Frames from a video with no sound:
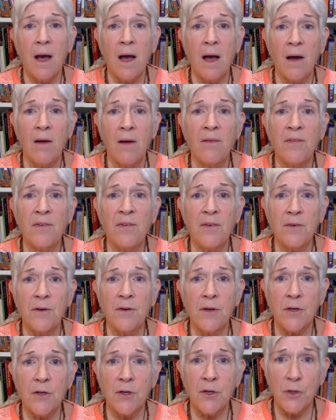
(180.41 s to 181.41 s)
of
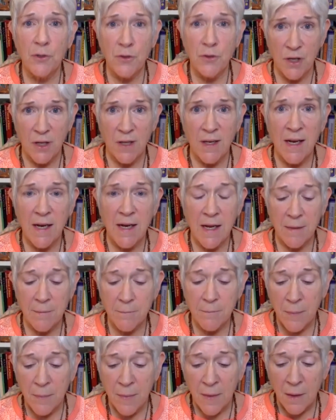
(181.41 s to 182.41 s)
Kundalini
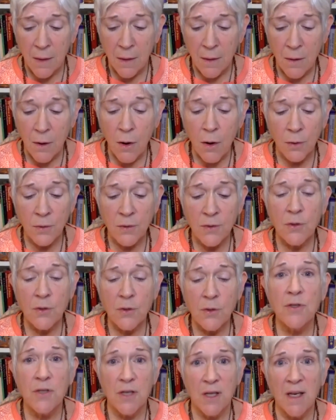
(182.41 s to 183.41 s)
called
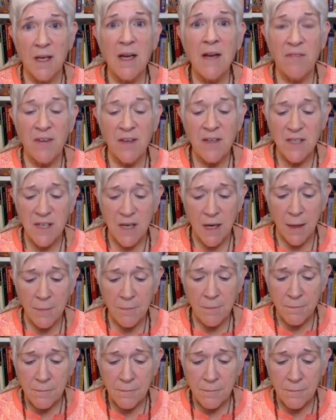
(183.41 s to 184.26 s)
Kundalini Vidya.